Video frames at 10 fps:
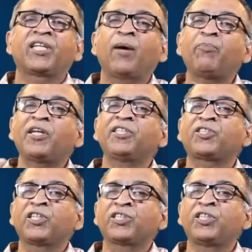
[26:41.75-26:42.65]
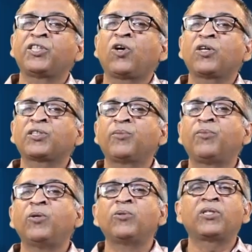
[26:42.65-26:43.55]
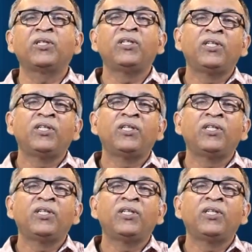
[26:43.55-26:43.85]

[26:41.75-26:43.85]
Capital structure talks about